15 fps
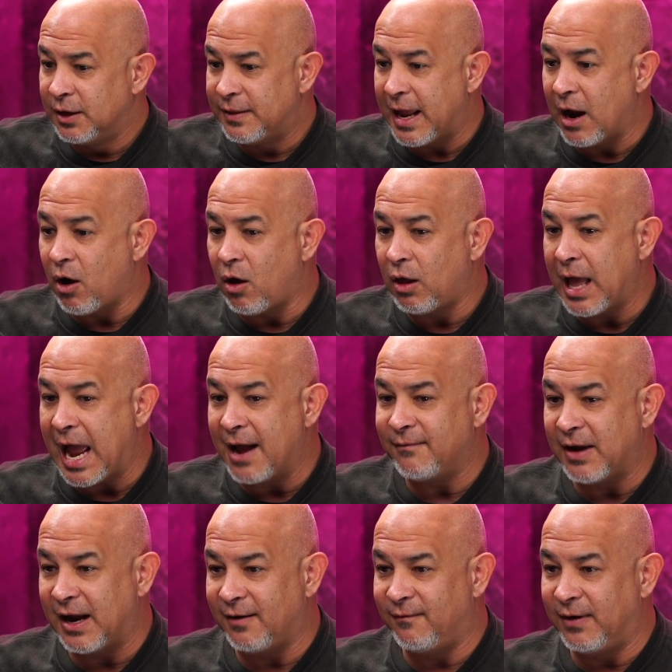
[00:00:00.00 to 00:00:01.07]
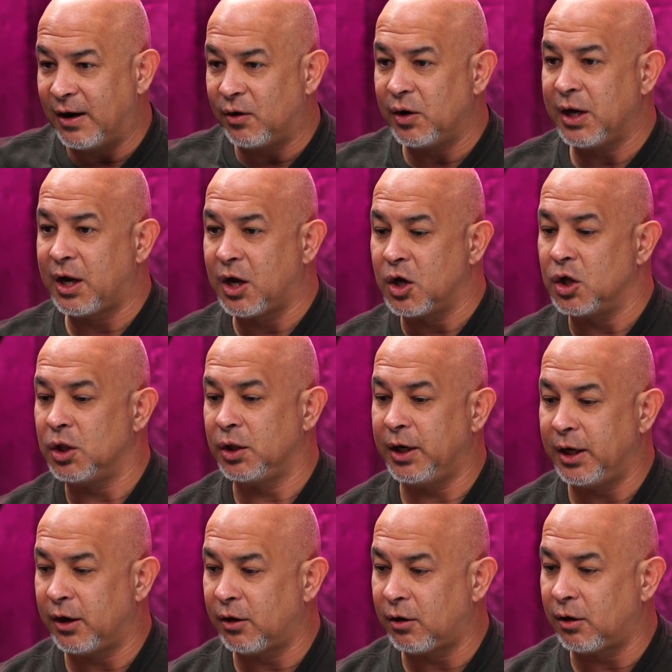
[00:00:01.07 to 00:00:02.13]
they all have a very
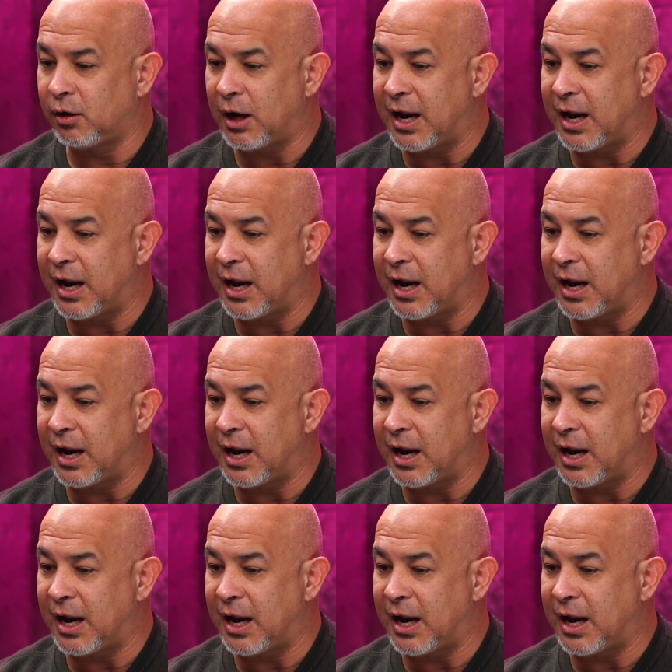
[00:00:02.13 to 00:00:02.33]
clear